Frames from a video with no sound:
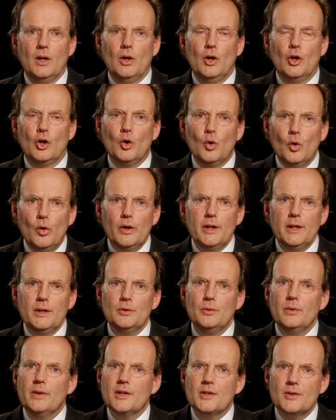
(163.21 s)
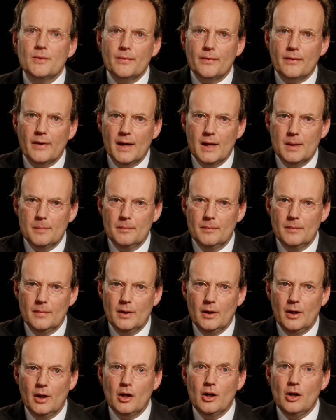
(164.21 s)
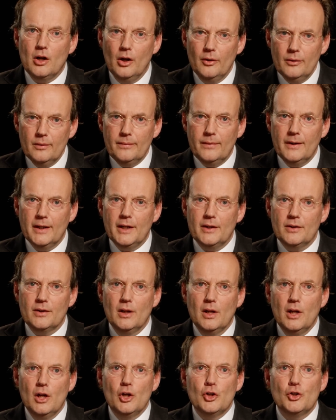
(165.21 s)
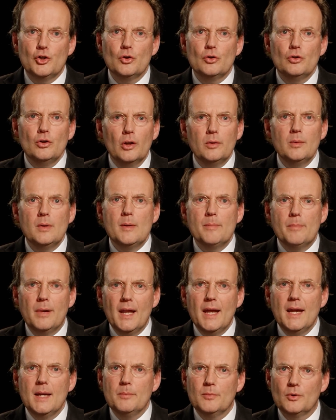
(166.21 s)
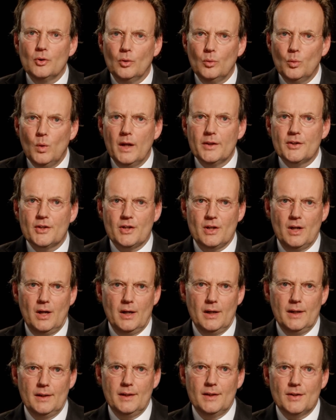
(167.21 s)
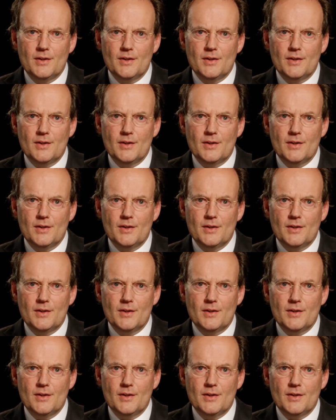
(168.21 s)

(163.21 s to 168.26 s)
According to this frame, a conflict should not be blamed on one side.